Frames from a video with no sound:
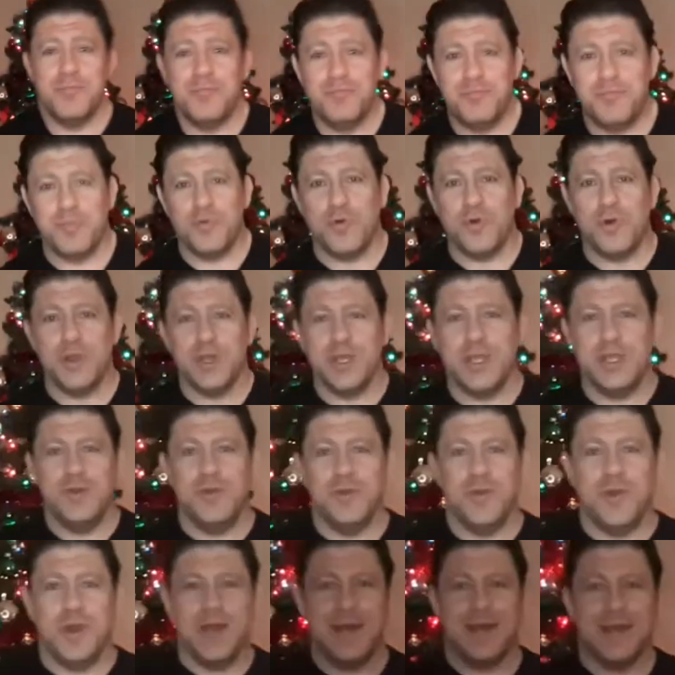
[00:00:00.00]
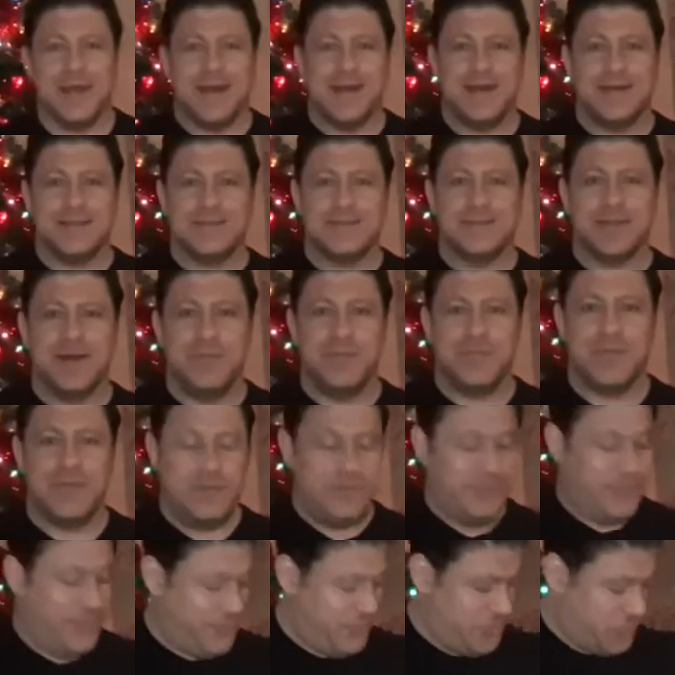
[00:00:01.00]
Boy, do I got
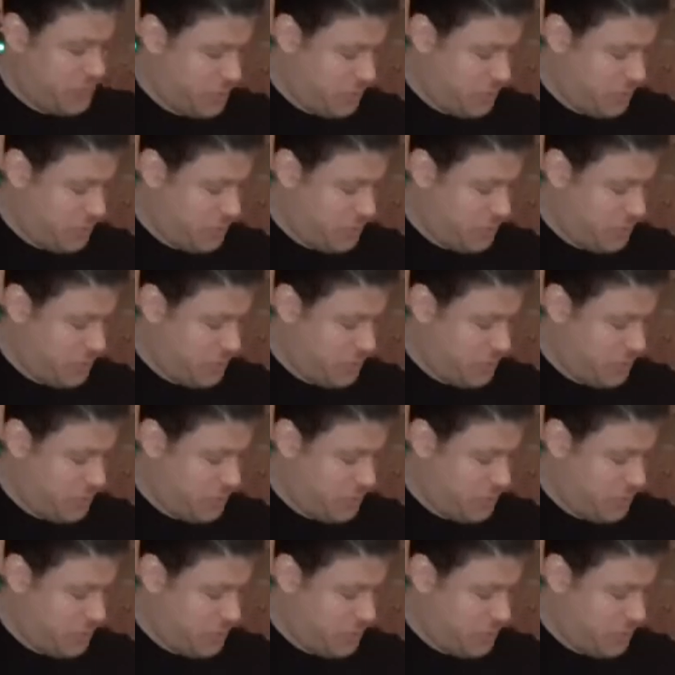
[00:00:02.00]
something for